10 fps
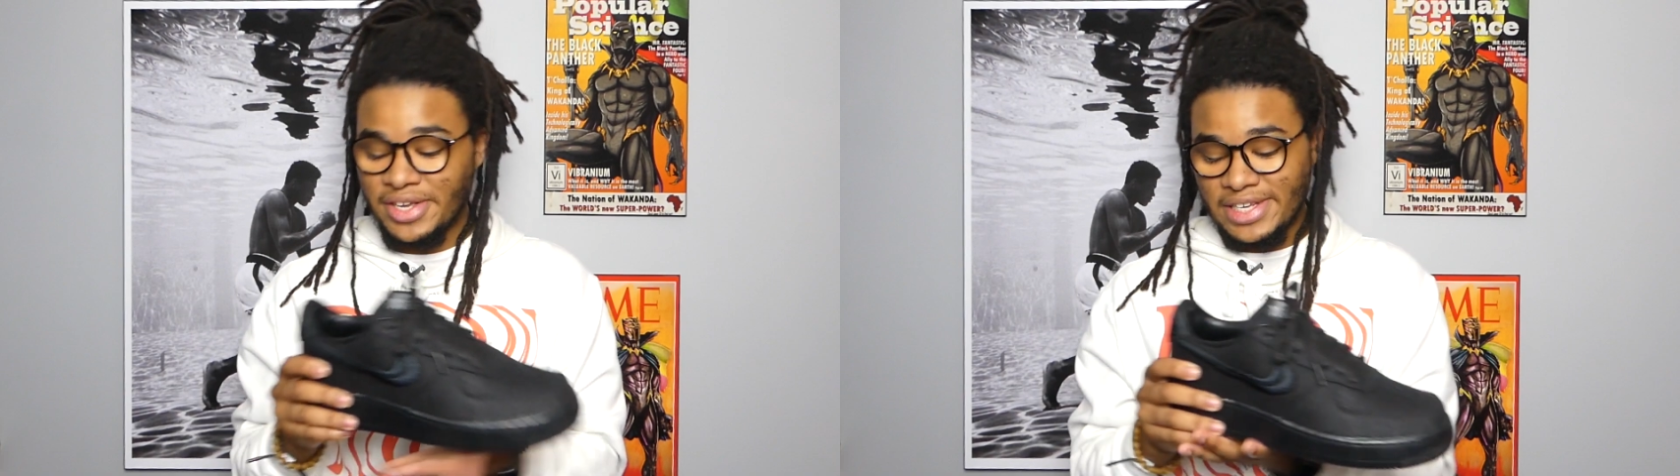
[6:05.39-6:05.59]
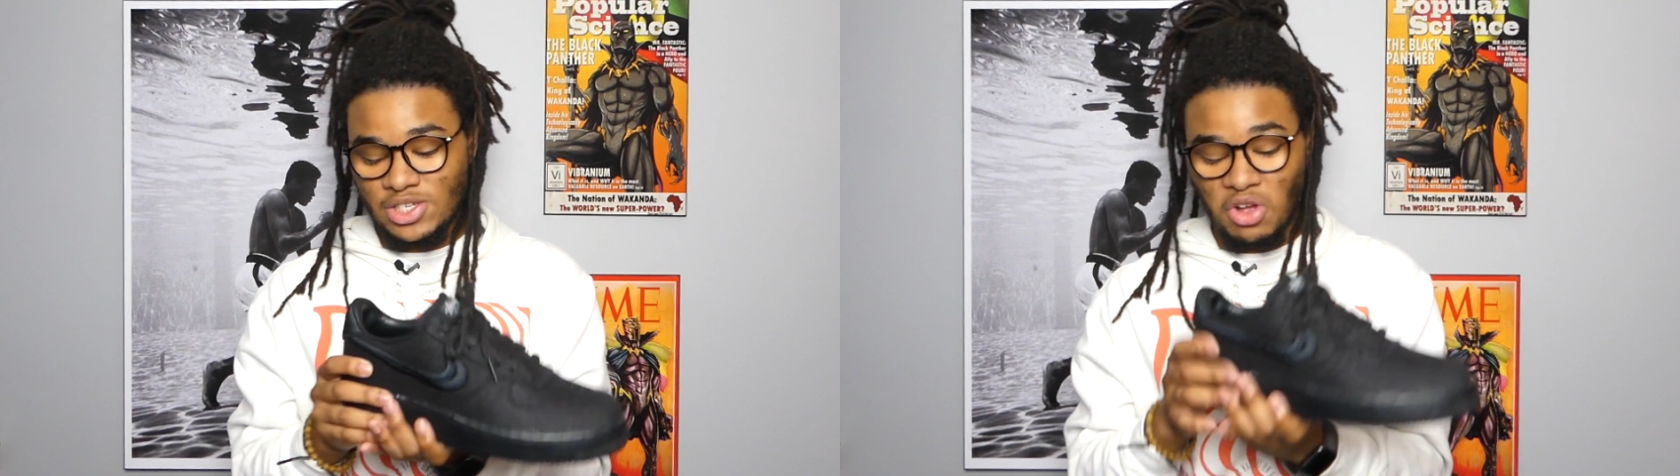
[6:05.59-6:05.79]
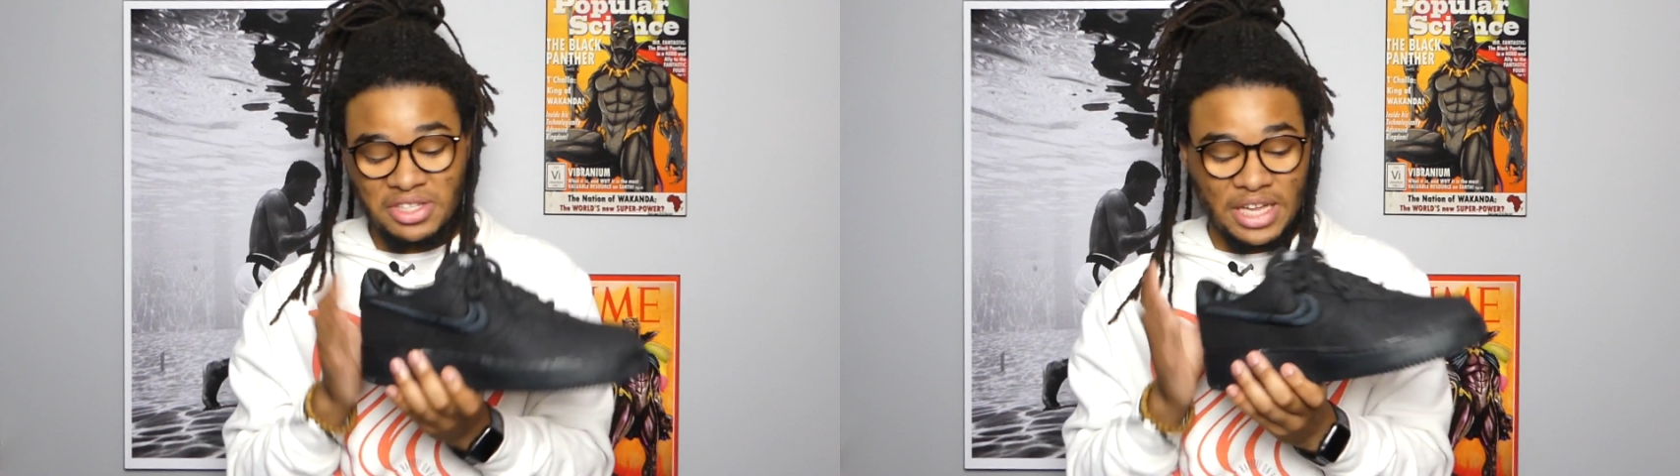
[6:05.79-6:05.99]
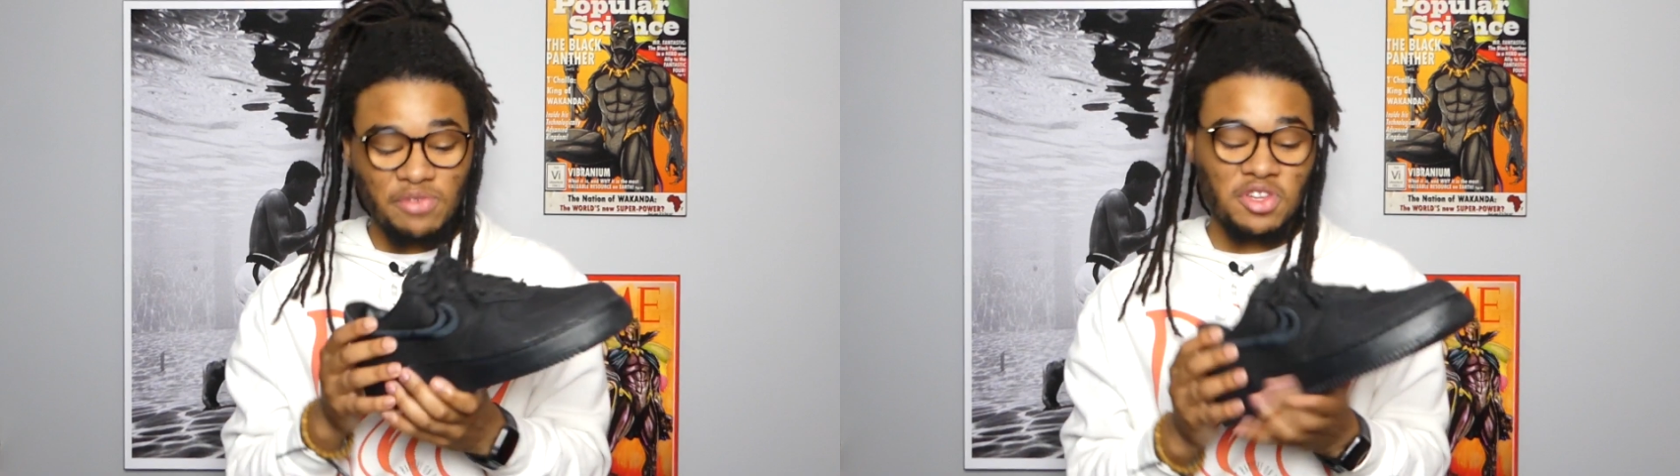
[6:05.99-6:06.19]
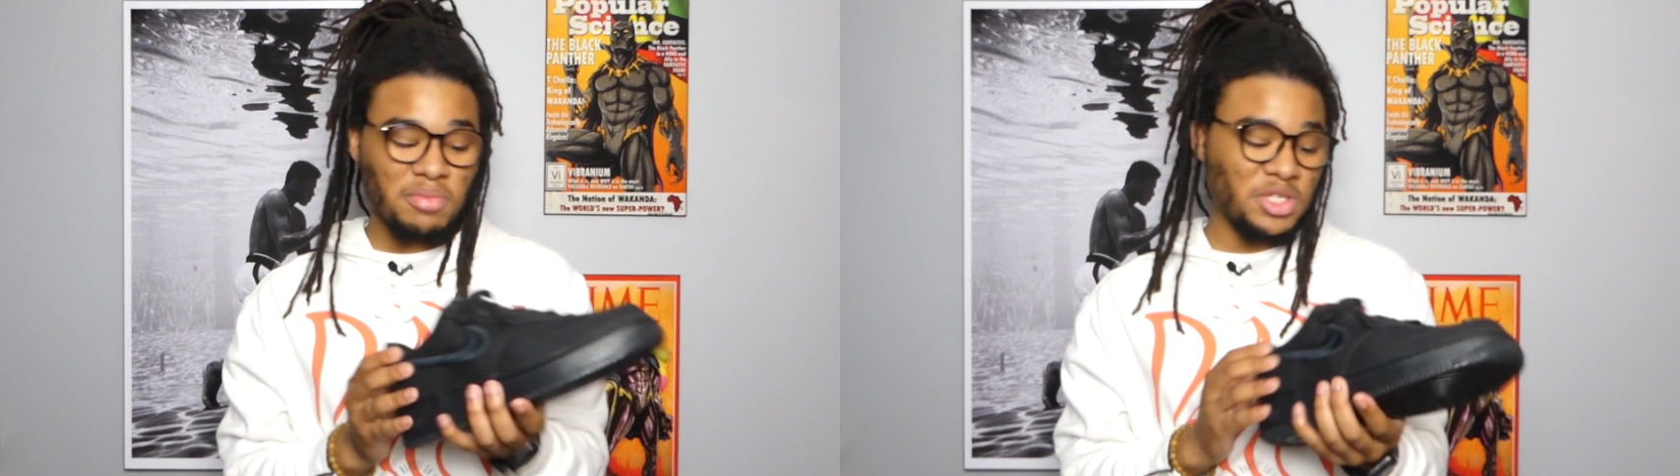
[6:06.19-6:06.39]
So I'll
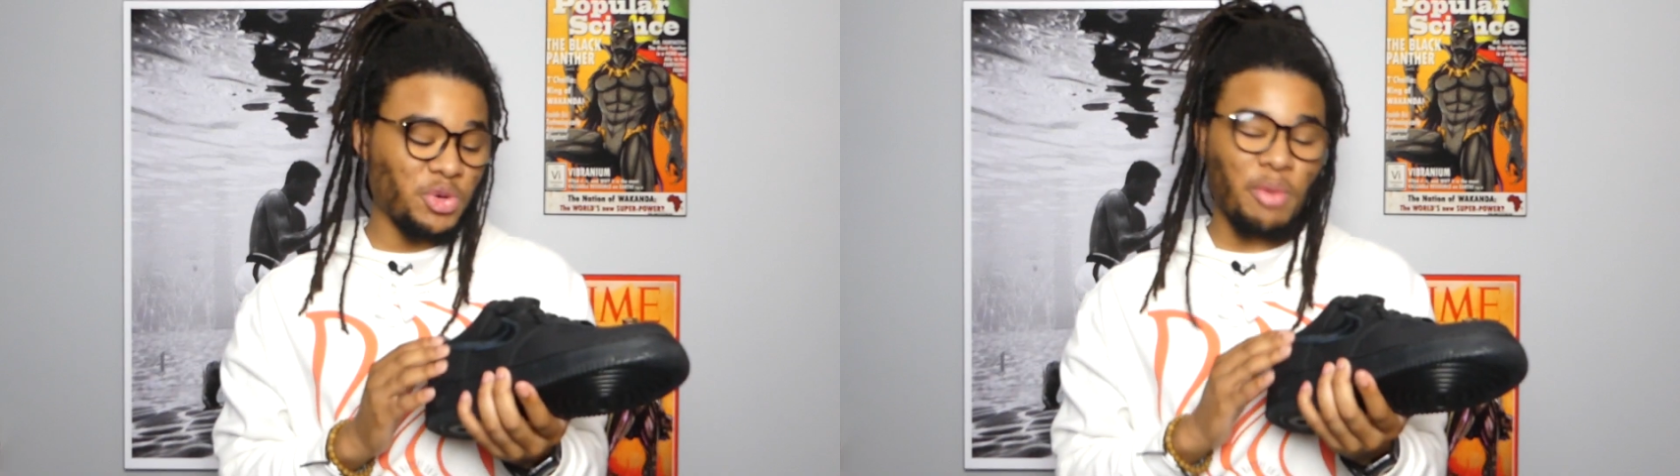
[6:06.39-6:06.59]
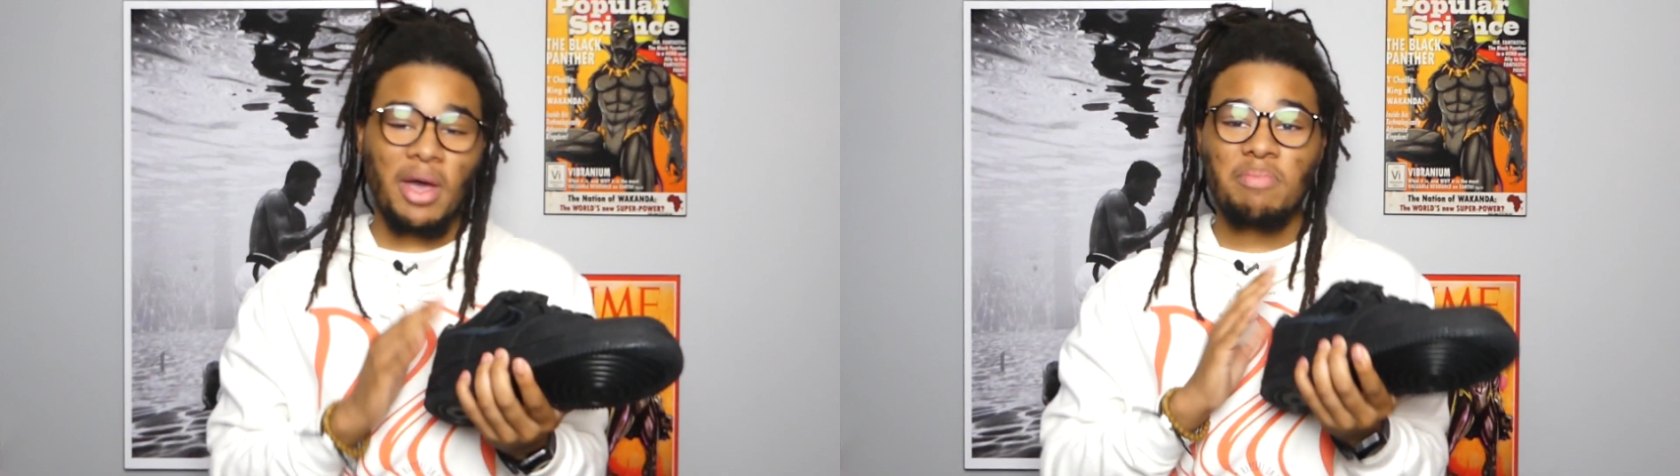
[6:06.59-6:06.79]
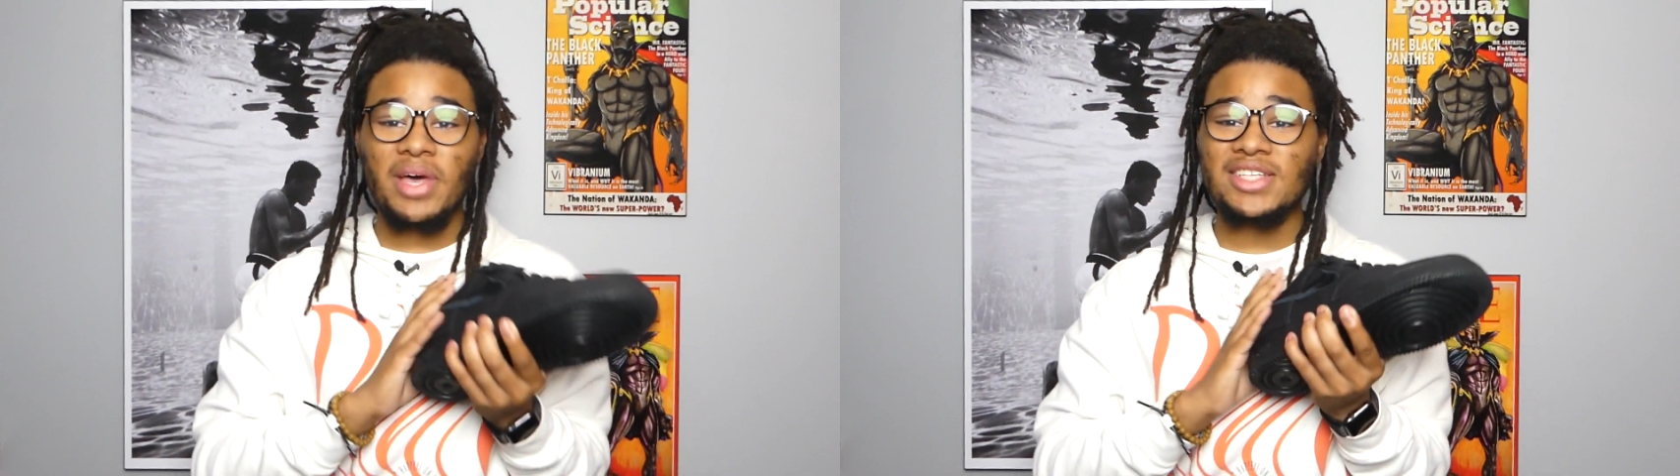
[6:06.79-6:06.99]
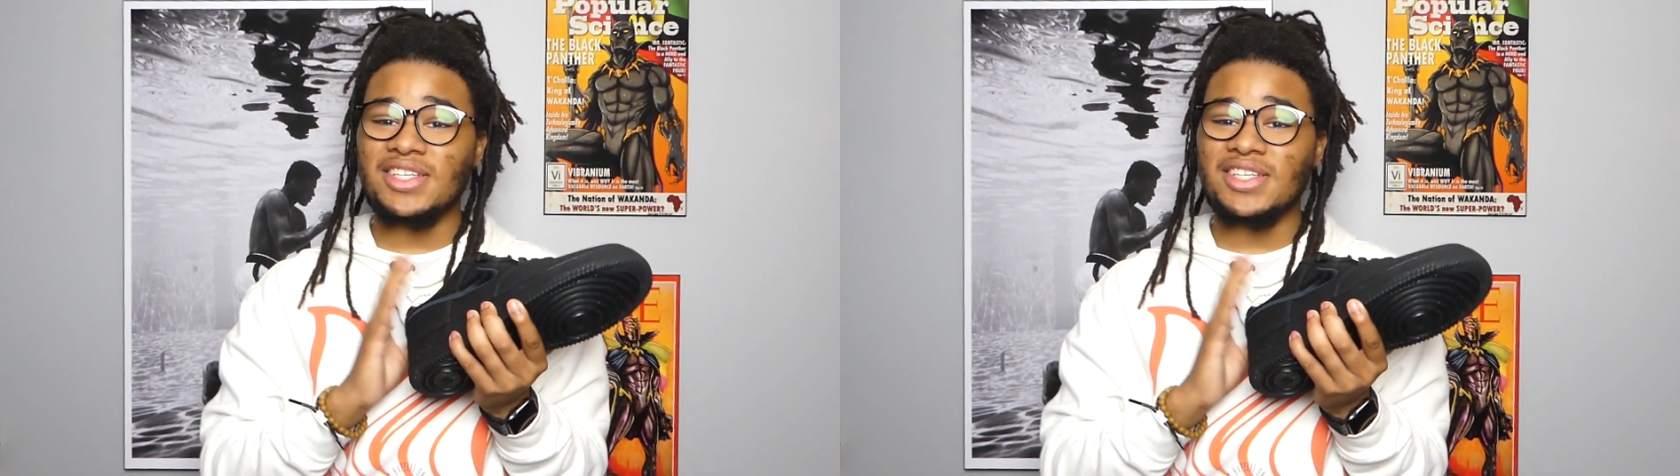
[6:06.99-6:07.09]
definitely be doing my best